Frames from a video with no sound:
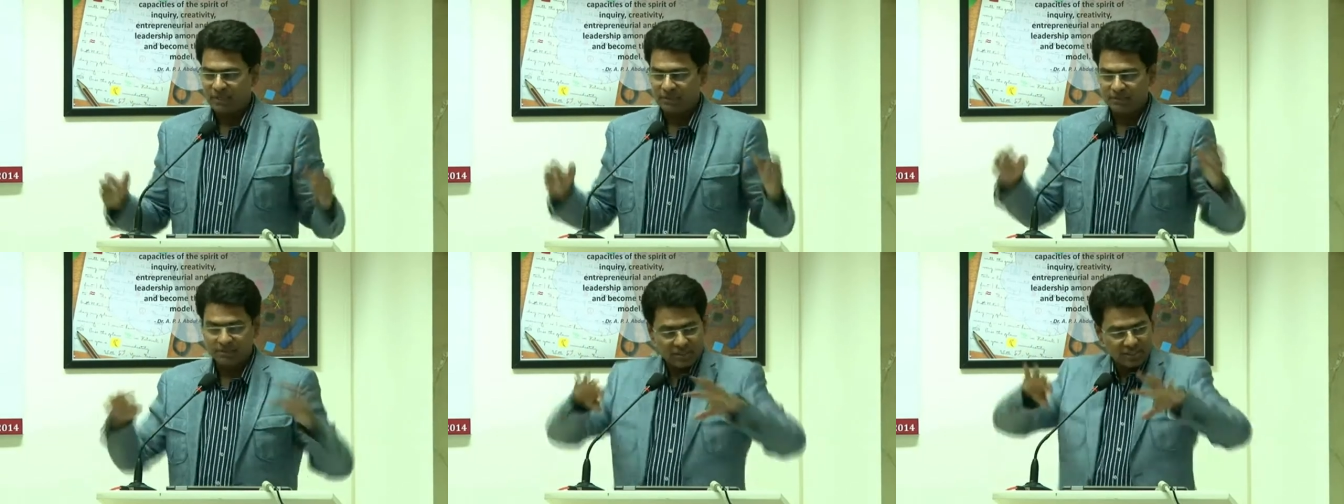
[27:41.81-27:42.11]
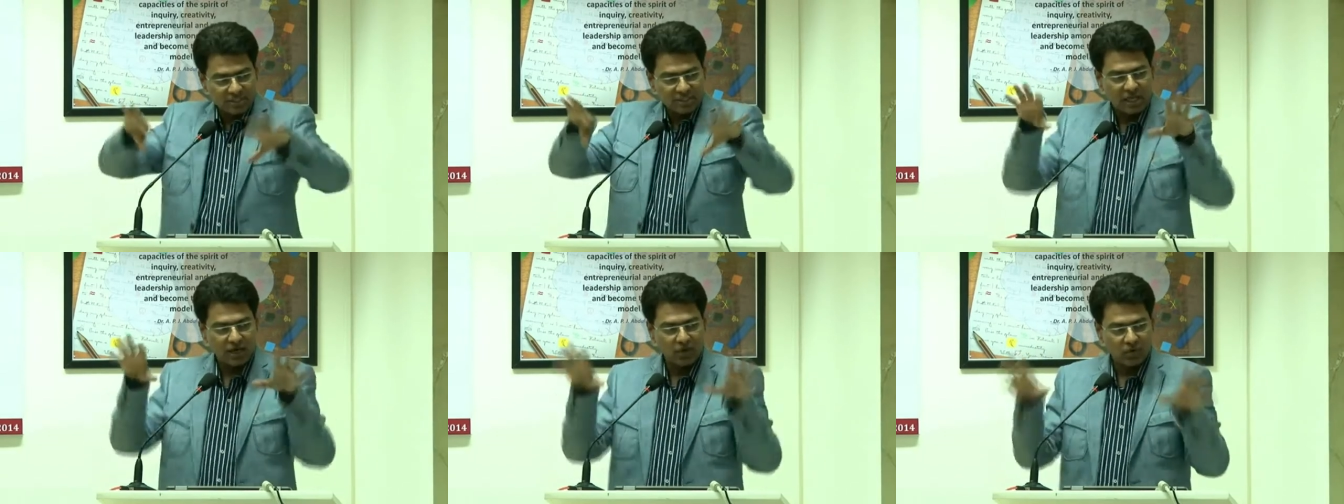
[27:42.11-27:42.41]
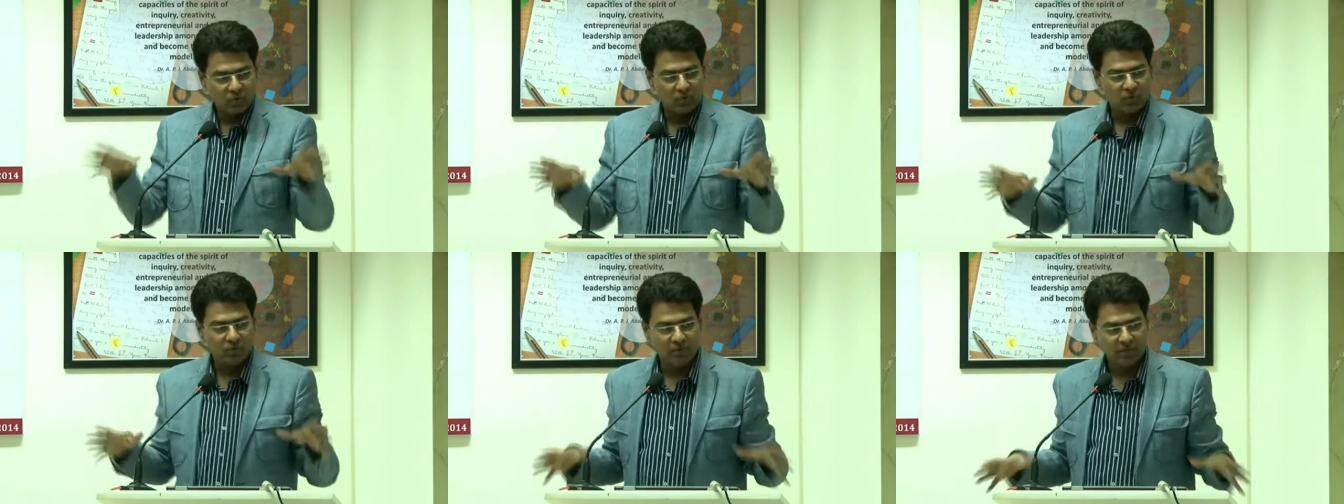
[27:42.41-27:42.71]
This is
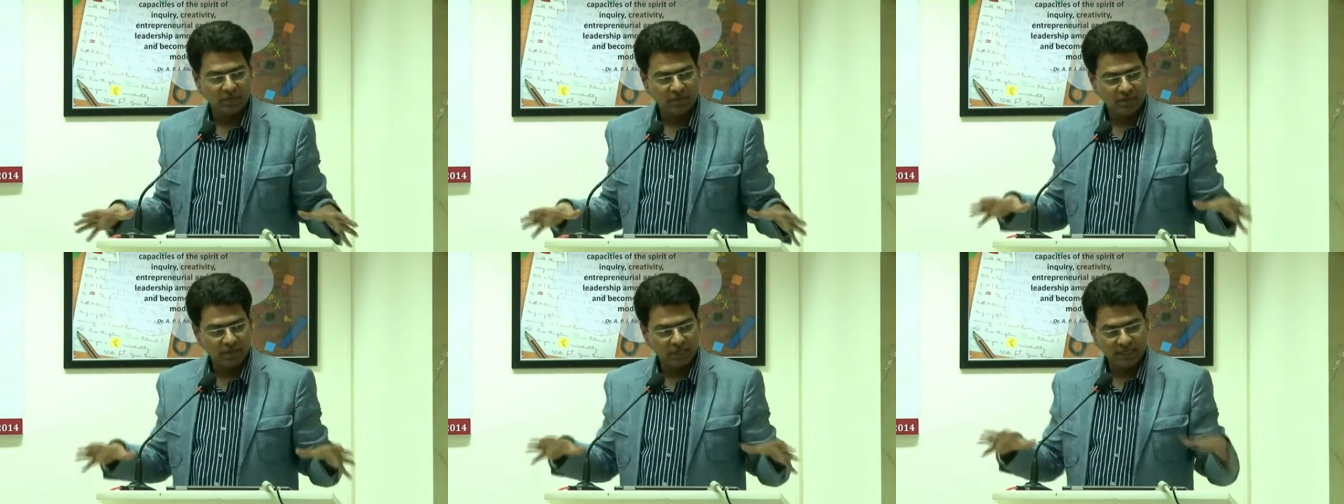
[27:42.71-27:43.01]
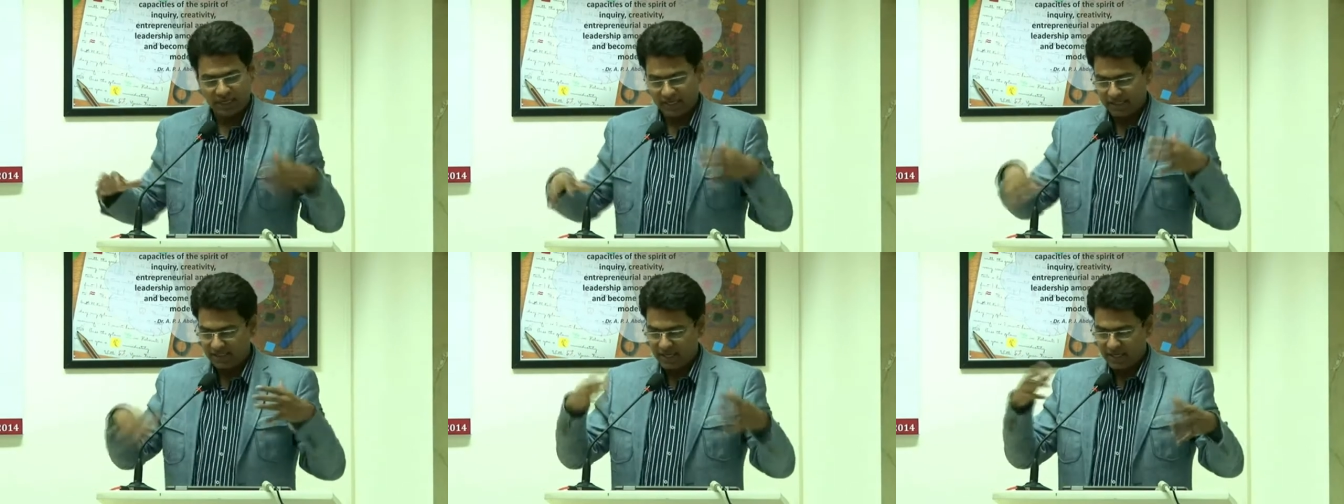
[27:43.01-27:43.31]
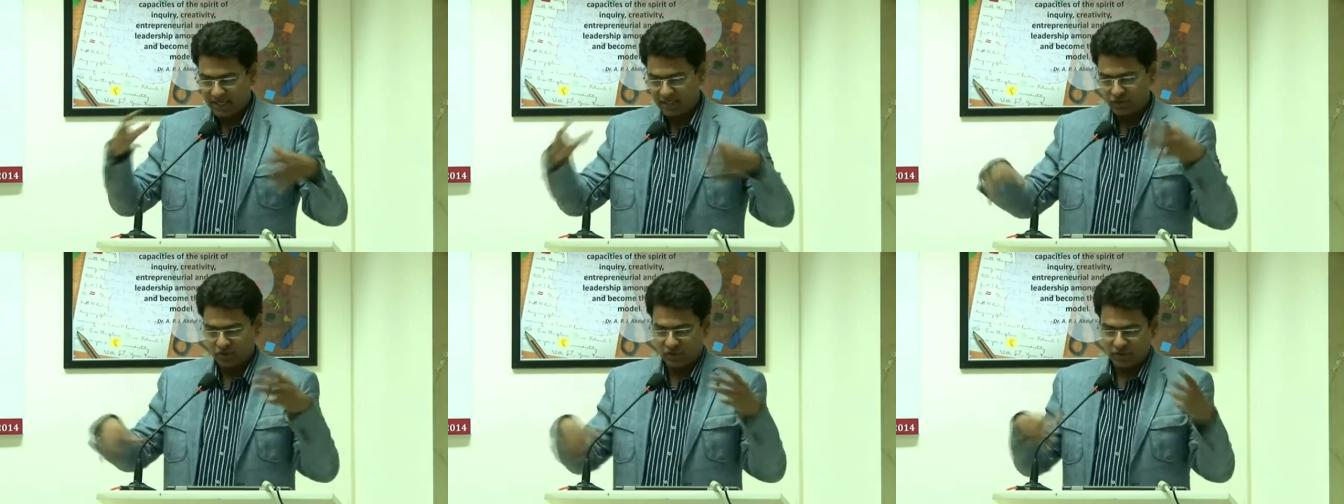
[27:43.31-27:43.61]
how uh, Al Qaeda
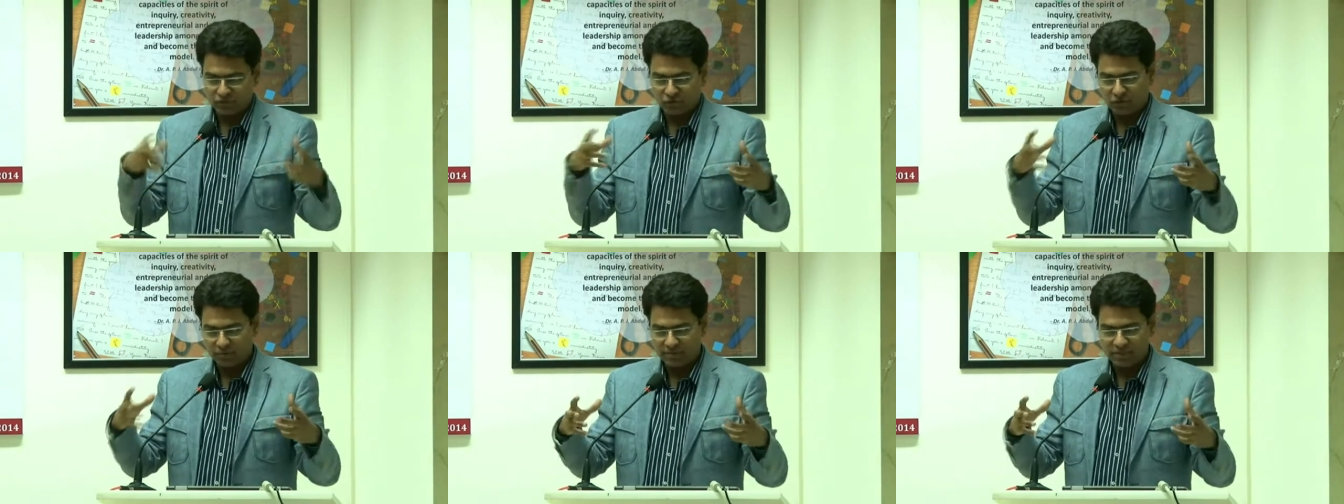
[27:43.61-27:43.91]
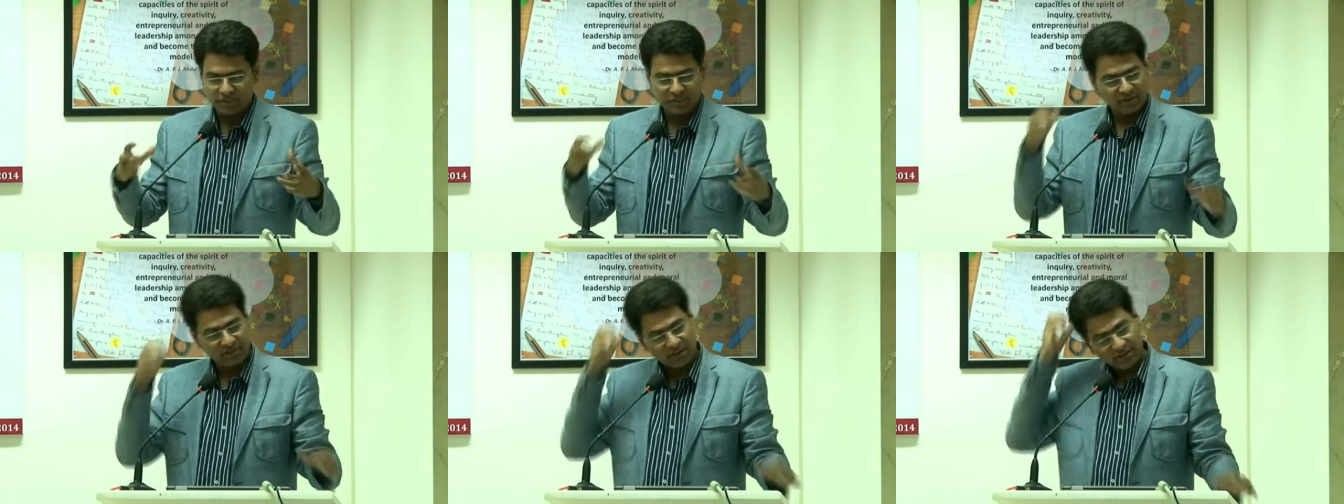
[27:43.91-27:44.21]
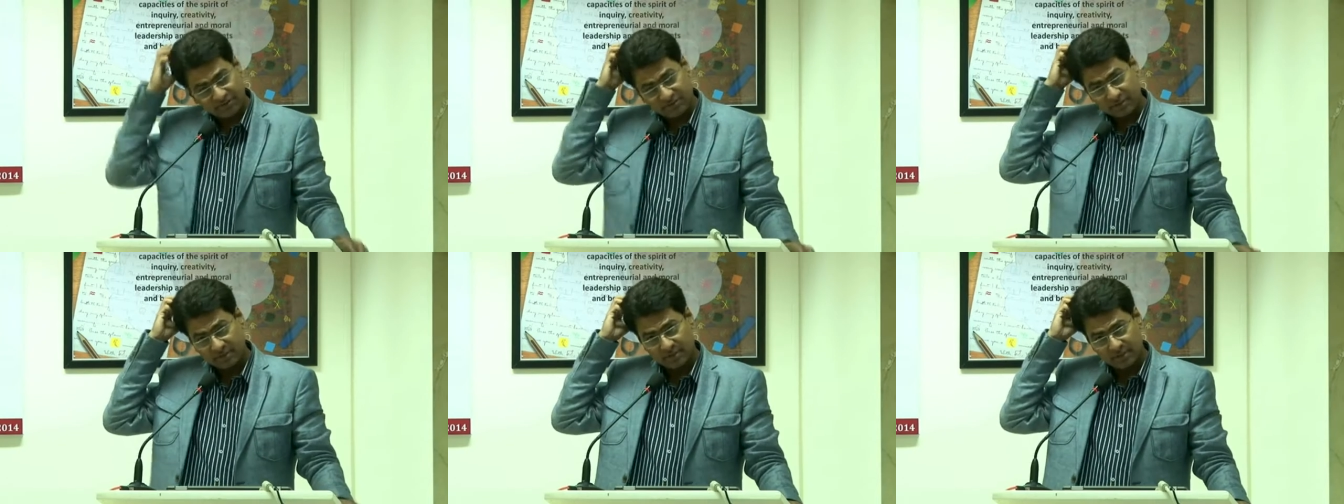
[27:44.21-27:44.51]
has transformed itself
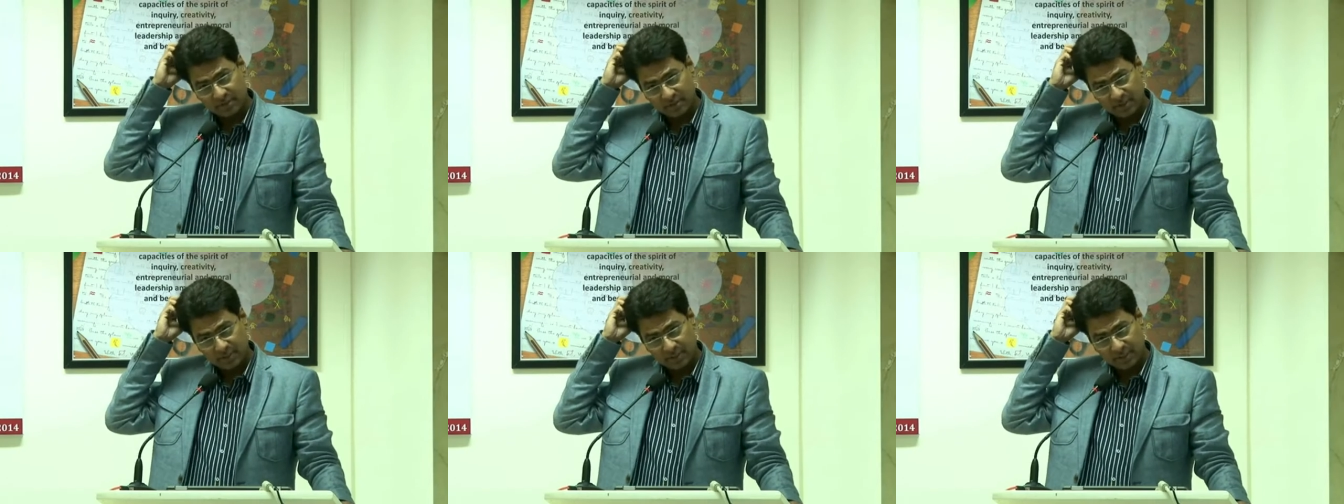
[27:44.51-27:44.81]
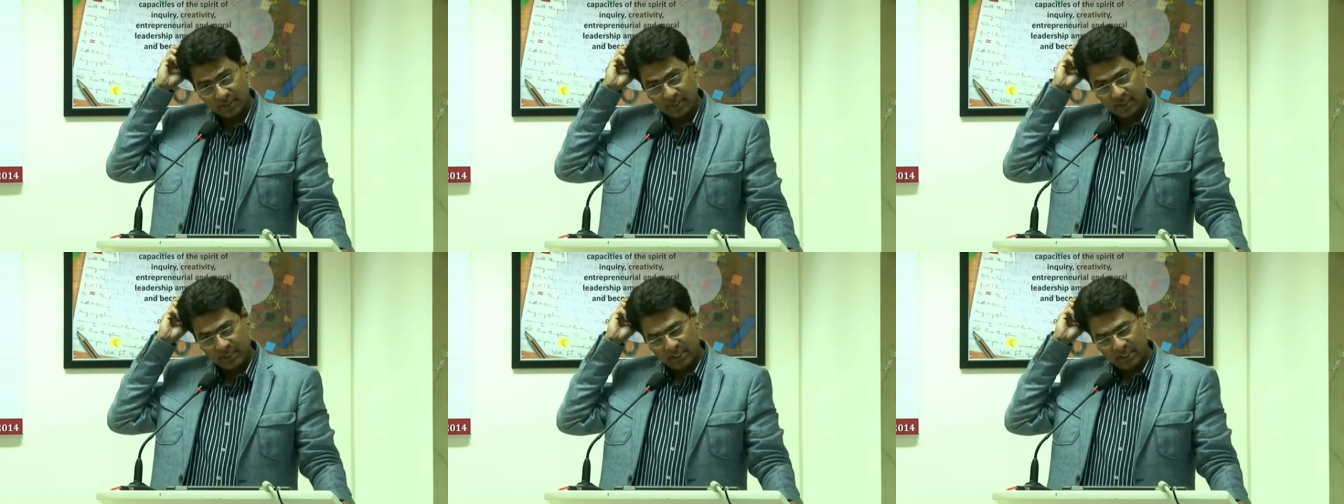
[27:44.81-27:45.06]
after uh,